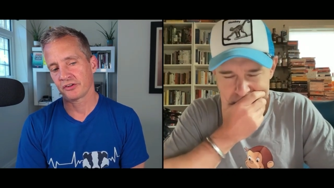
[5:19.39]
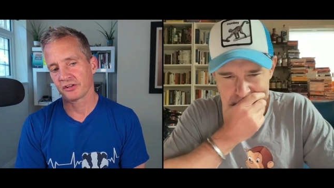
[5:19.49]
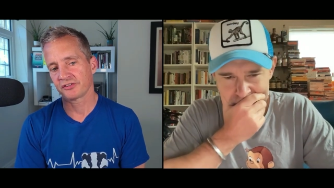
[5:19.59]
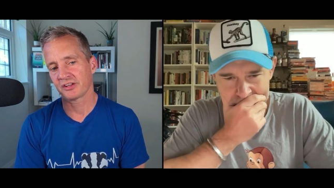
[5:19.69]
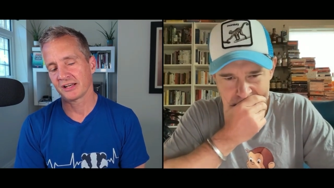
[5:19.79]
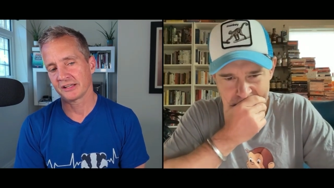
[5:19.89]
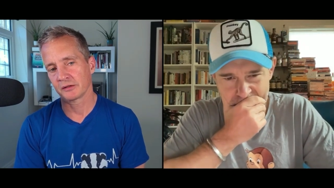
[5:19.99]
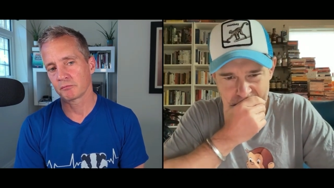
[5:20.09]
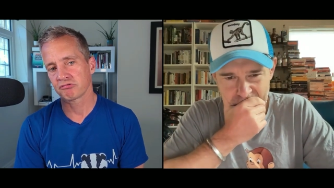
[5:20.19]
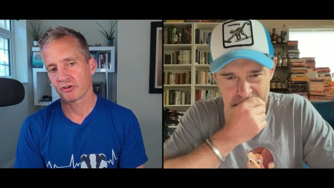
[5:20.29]
Speaker 1: that are selling
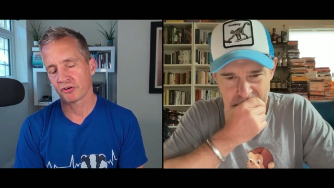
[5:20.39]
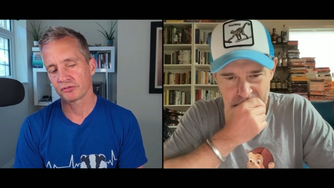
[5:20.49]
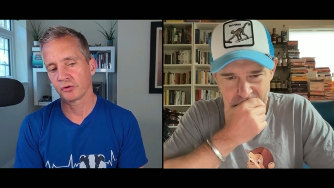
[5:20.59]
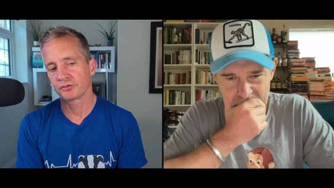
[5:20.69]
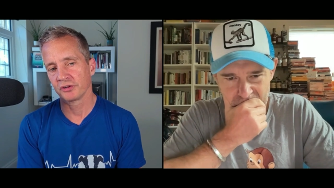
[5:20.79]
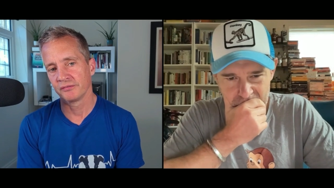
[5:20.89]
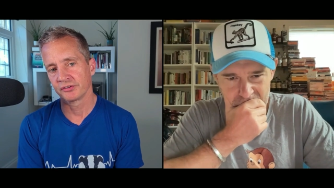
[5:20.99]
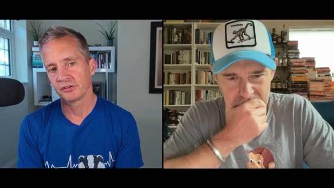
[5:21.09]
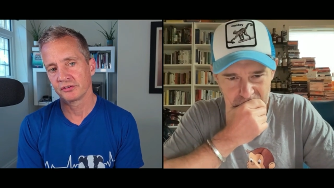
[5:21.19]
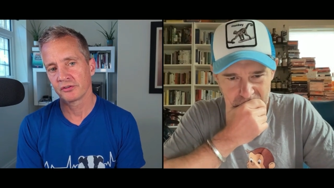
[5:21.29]
products or
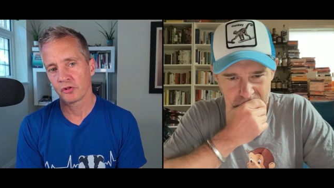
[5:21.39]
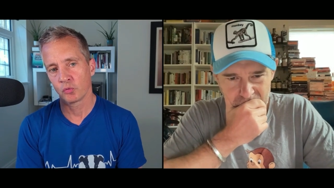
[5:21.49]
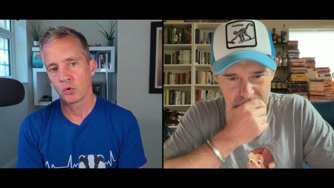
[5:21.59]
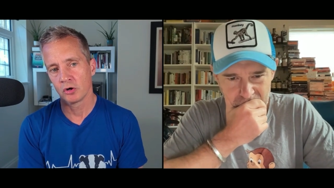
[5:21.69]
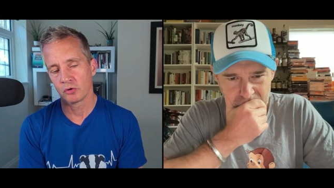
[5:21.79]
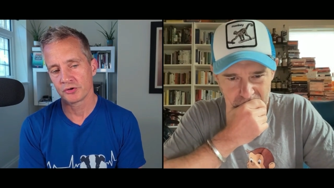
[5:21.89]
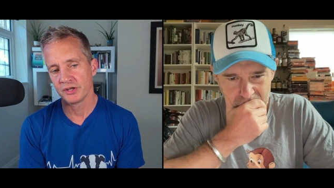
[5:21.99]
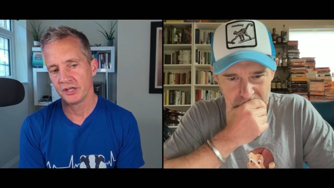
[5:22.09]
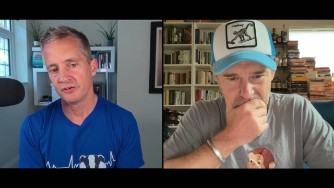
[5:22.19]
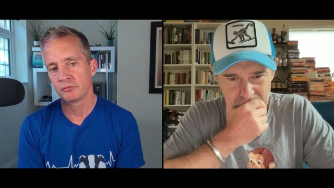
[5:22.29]
services that the world
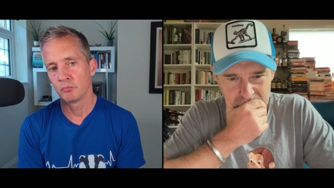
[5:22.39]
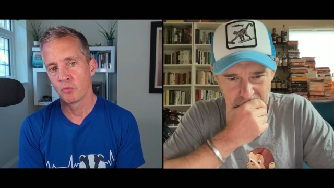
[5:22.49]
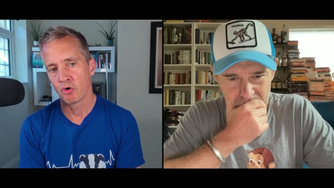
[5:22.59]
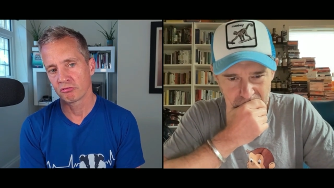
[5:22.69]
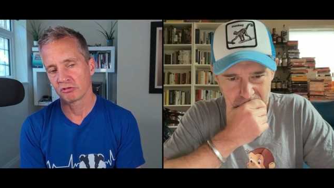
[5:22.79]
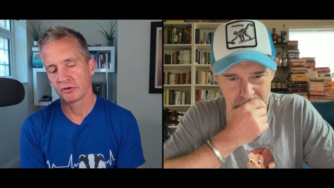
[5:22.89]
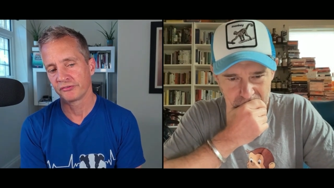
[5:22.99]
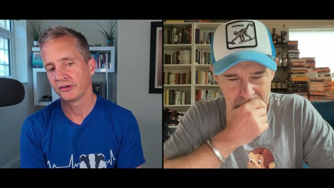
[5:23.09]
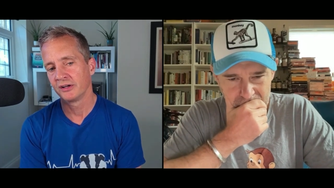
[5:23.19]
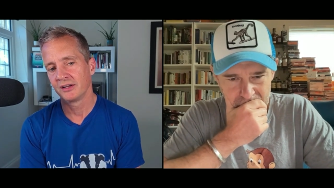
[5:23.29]
needs more of
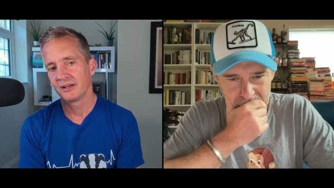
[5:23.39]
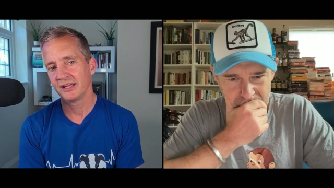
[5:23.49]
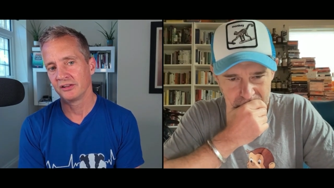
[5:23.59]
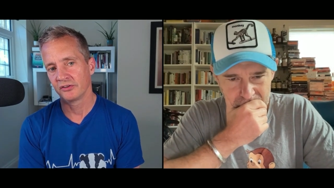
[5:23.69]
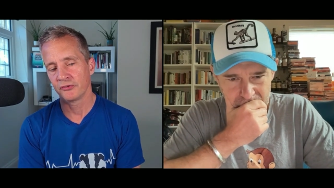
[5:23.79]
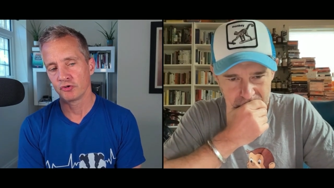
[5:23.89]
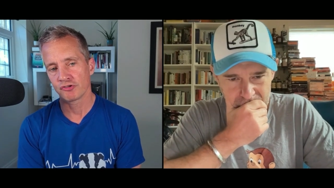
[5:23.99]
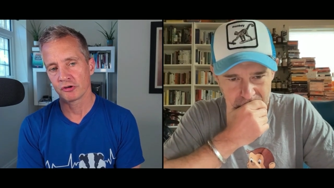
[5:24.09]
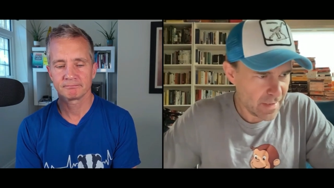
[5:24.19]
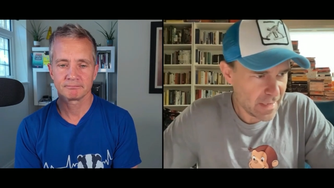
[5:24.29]
in the
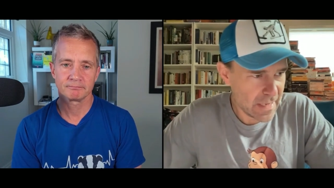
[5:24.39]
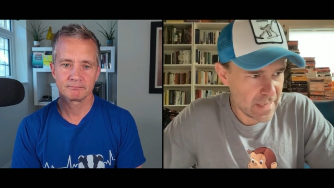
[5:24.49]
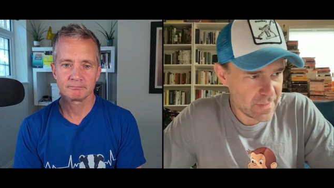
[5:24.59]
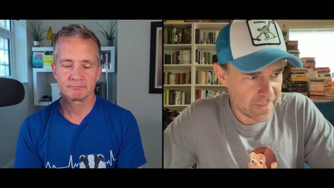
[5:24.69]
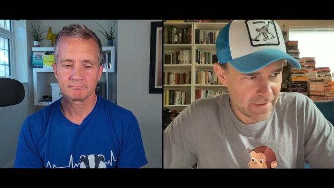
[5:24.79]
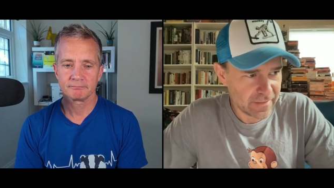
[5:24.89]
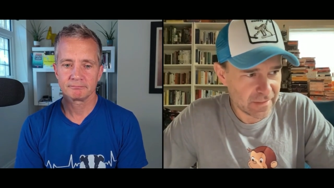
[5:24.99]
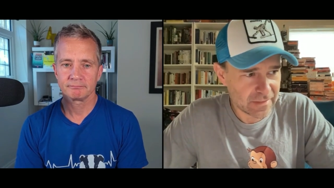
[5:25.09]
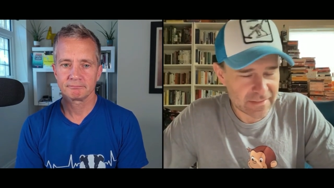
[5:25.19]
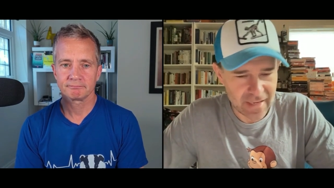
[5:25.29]
future. In theory,
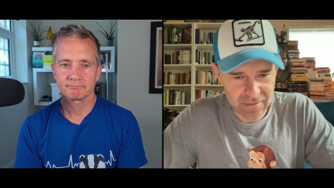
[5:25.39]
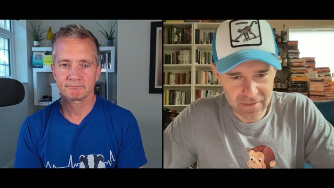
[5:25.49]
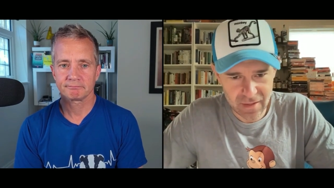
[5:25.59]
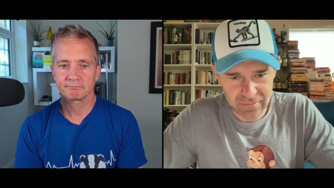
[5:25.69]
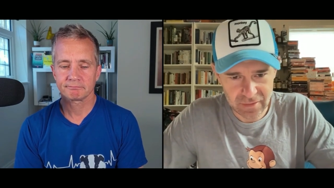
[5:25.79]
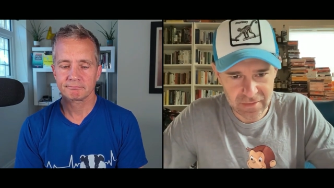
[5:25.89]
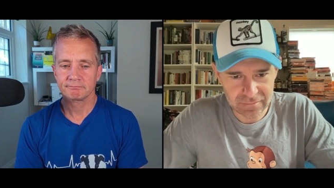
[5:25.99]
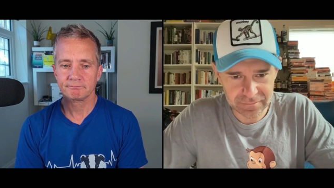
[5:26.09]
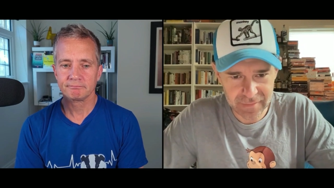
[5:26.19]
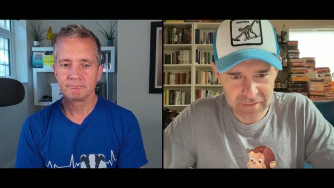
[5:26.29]
Speaker 2: it sounds lovely,
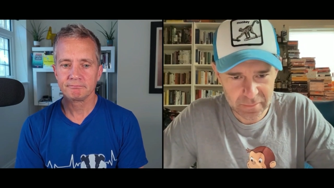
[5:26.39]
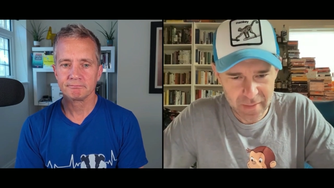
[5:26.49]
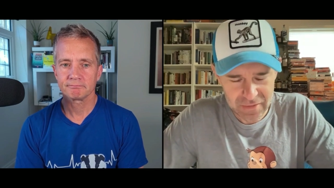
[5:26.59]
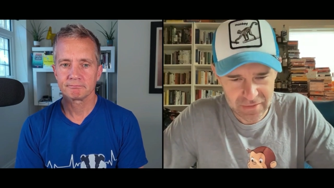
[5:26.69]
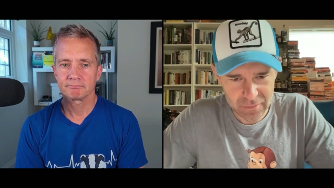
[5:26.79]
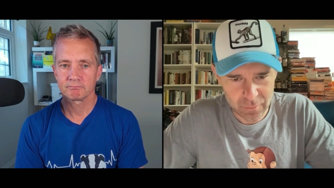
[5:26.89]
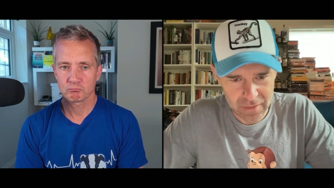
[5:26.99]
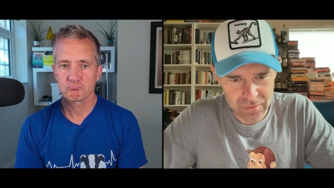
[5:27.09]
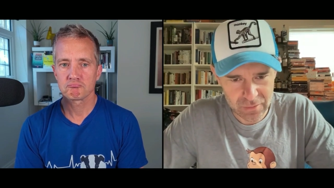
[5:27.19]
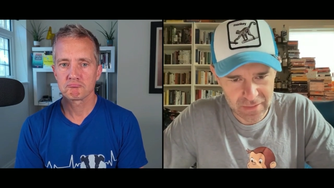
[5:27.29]
especially
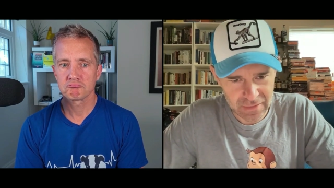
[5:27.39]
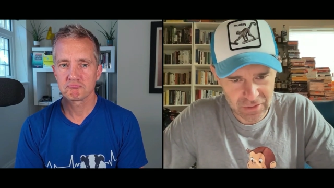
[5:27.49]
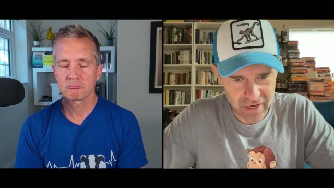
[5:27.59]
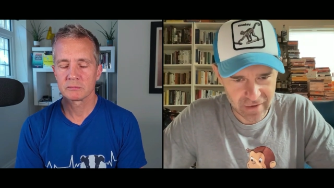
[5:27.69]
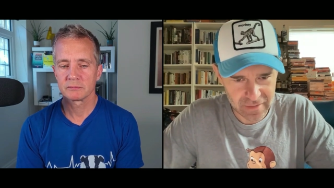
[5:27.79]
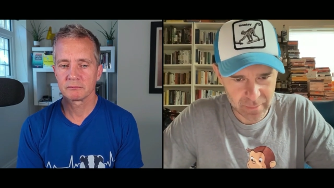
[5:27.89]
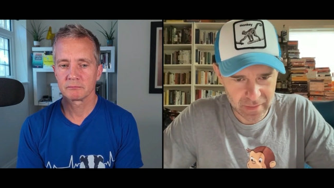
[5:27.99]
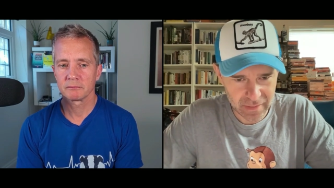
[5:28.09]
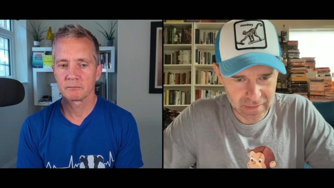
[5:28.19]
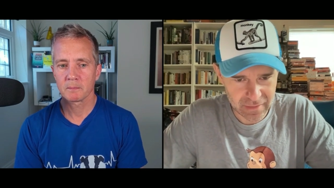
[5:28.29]
when you can cherry
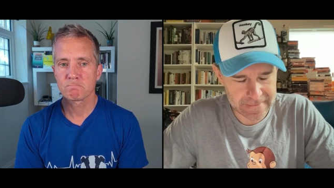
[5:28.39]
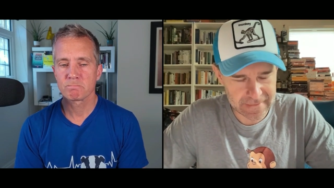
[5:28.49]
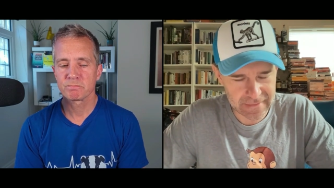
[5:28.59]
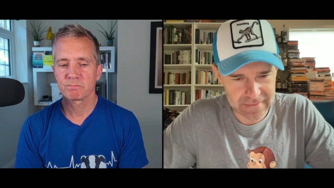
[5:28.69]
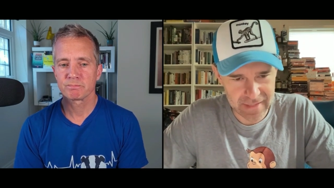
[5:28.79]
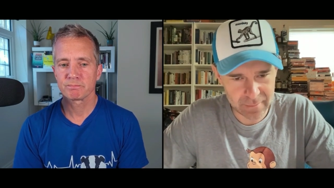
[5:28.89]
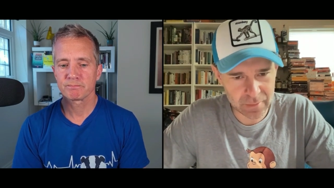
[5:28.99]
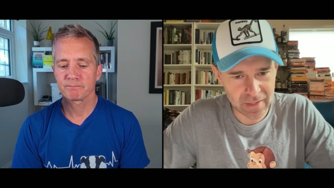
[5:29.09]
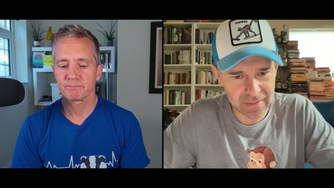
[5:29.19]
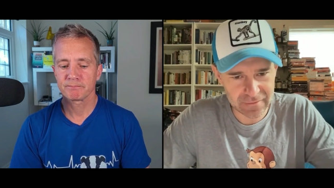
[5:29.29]
pick an
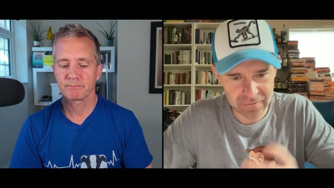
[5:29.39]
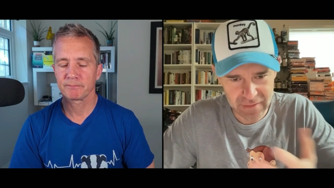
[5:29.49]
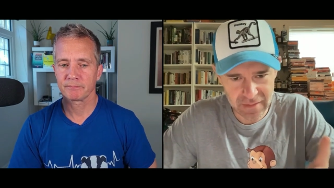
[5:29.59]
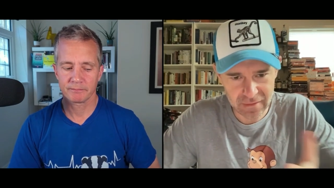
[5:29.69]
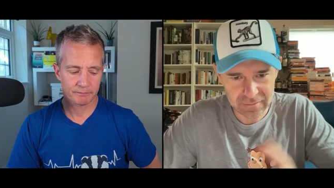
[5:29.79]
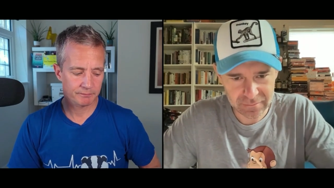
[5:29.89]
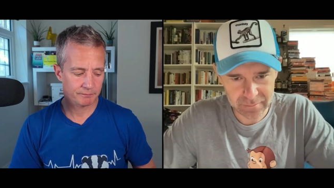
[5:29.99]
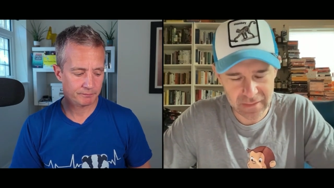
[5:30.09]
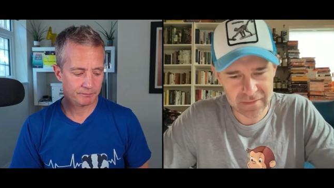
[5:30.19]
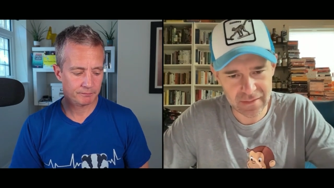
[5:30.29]
example like Nvidia,
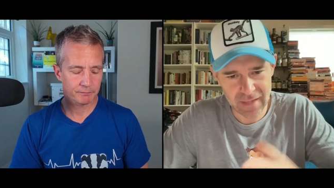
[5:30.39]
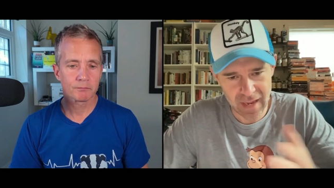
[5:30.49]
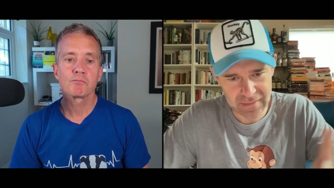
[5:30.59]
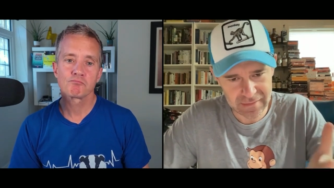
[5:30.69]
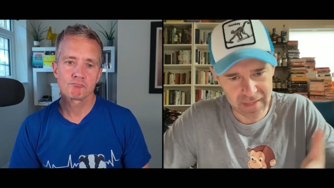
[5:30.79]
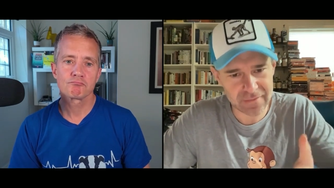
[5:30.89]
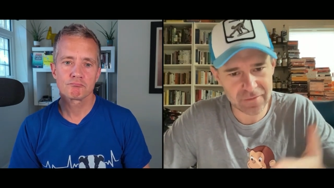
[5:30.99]
because in hindsight,